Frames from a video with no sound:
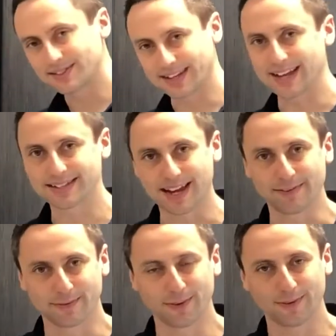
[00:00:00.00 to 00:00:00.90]
to get
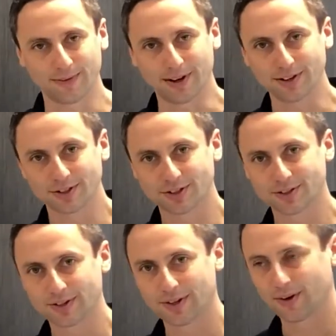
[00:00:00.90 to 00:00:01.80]
a full flush,
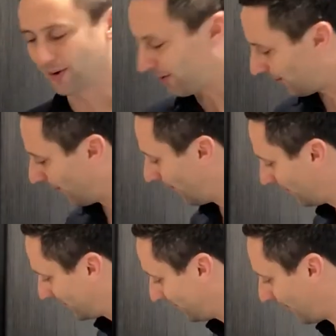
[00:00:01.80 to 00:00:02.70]

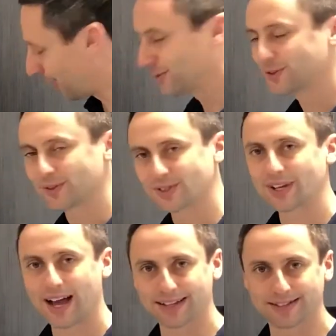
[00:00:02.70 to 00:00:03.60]
or you hold your
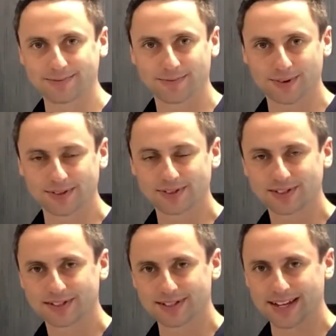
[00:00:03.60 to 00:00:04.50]
hand in
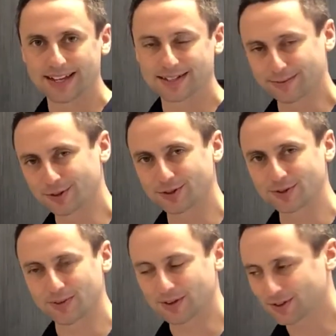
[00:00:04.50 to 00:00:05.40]
front to get a
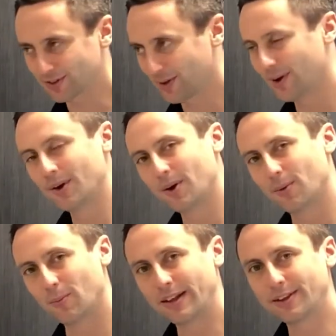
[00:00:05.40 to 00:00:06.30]
reduced flush.
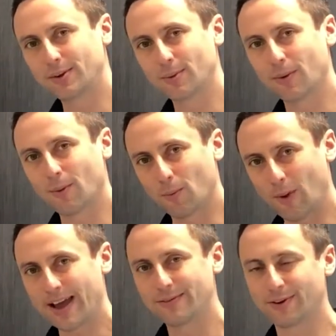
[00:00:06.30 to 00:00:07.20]
When you
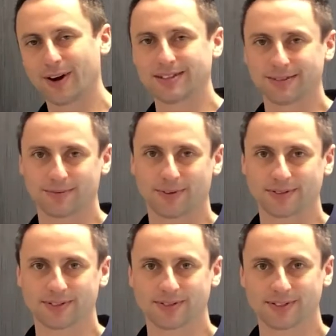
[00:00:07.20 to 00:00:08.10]
wave your hand in
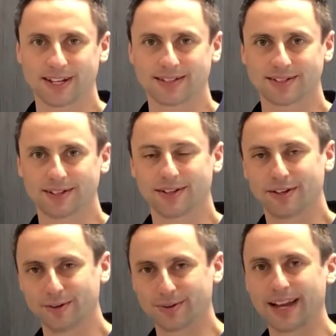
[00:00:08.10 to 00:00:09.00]
front of the sensor,
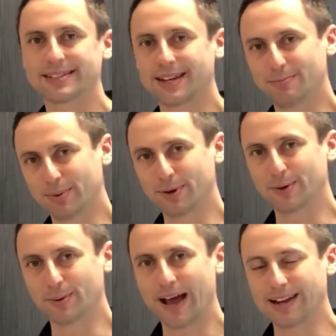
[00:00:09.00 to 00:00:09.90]
you'll get a
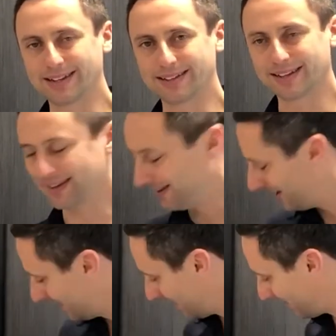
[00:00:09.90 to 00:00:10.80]
blue LED,
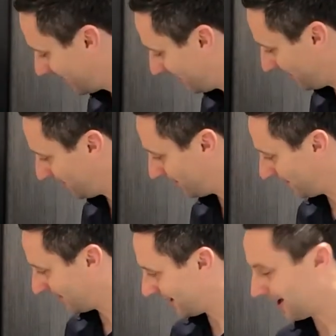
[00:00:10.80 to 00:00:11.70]
and when you
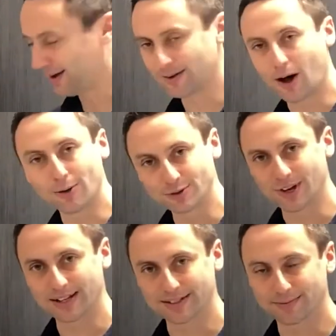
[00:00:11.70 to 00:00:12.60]
hold your
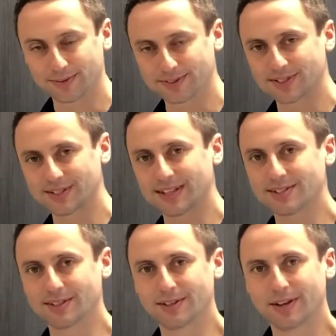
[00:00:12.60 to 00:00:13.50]
hand in front of the
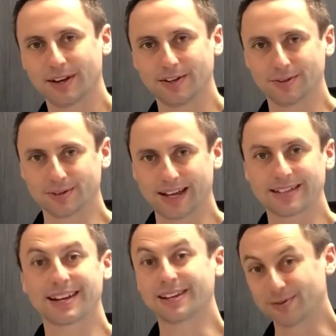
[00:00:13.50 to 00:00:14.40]
sensor, you'll
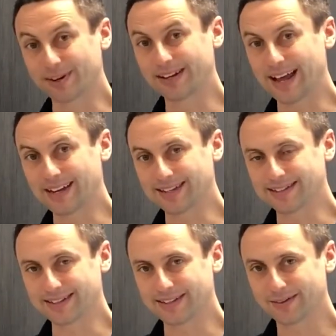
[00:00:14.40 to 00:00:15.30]
get a green
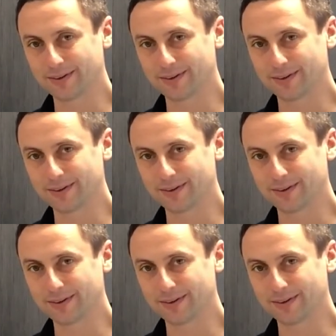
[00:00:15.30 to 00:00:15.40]
LED.